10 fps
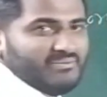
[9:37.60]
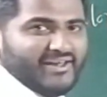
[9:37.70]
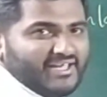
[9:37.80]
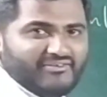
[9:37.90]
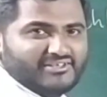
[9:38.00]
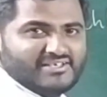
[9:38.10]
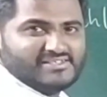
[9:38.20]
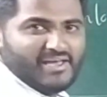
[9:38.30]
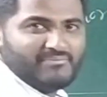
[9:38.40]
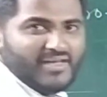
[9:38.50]
Remaining everything
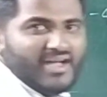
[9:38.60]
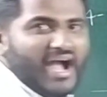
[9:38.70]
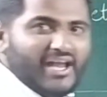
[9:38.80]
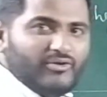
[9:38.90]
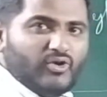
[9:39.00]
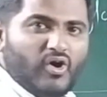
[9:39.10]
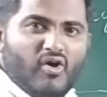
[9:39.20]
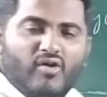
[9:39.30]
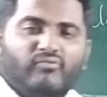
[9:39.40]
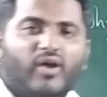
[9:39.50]
same. And you
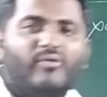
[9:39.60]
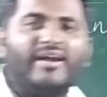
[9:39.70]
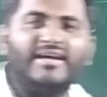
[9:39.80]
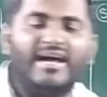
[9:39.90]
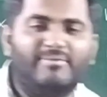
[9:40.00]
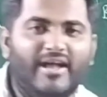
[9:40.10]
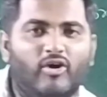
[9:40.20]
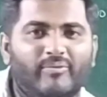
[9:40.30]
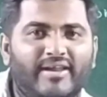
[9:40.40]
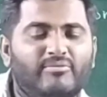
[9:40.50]
know, for one carbon
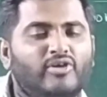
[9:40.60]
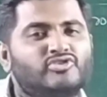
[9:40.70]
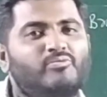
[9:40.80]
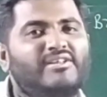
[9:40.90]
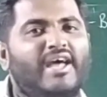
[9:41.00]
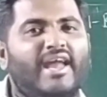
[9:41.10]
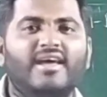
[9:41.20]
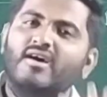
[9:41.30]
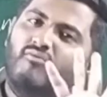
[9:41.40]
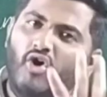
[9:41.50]
how many bonds should be
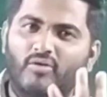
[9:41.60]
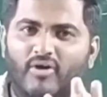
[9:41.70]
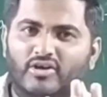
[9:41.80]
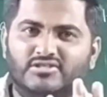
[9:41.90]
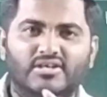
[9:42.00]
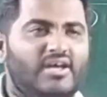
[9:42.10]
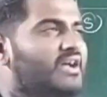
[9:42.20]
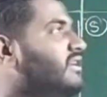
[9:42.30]
there? 4 bonds.